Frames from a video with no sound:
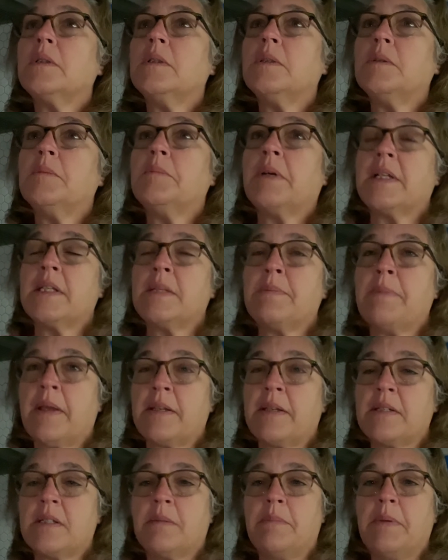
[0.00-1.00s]
But it's
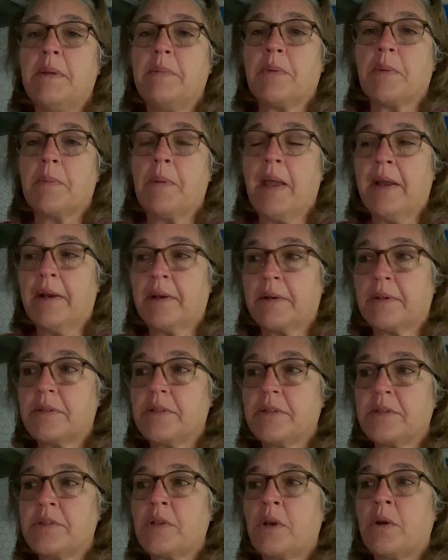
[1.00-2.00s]
best to be
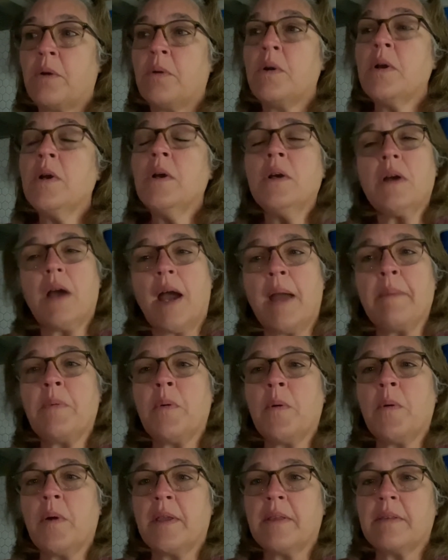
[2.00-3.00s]
prepared. So I
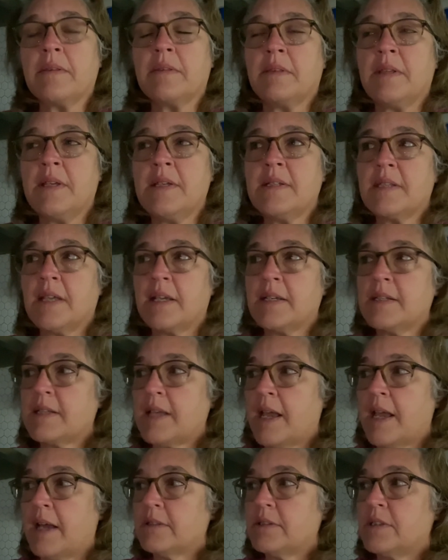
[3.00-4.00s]
point these things
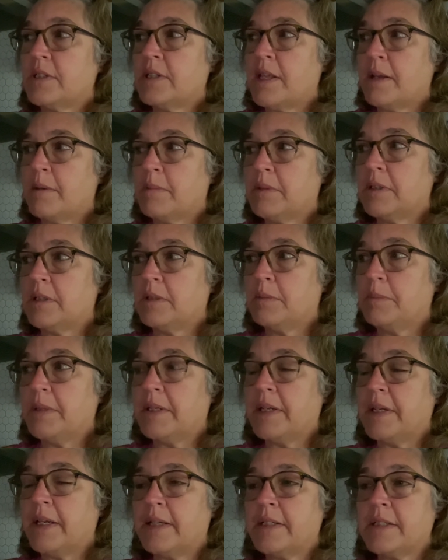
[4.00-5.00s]
out to them a little
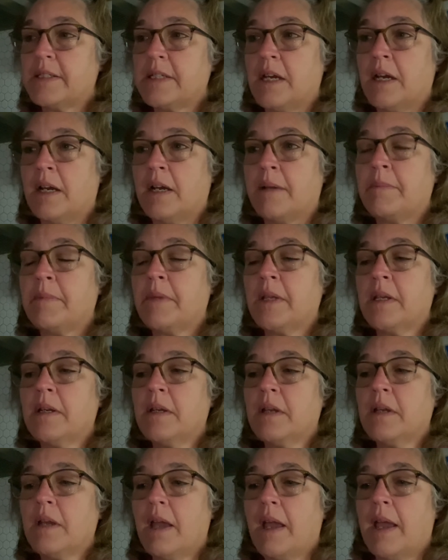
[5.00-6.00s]
bit at a time
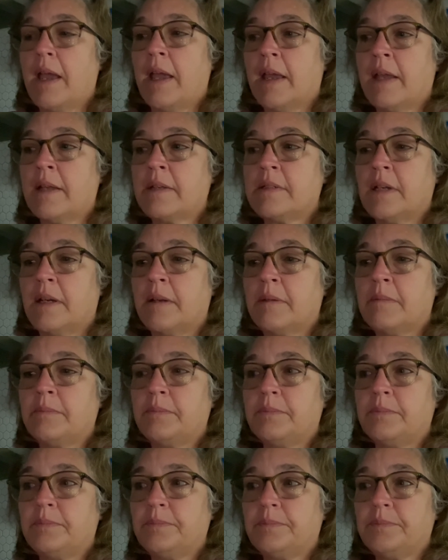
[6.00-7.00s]
and
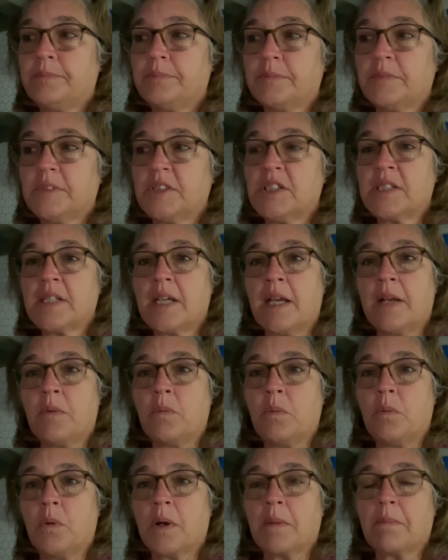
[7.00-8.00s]
um, just kind of
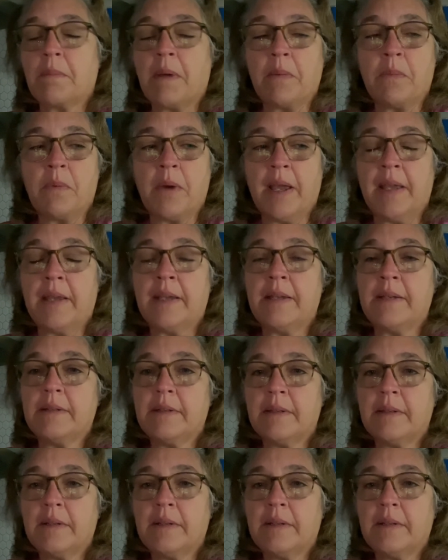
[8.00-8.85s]
work my way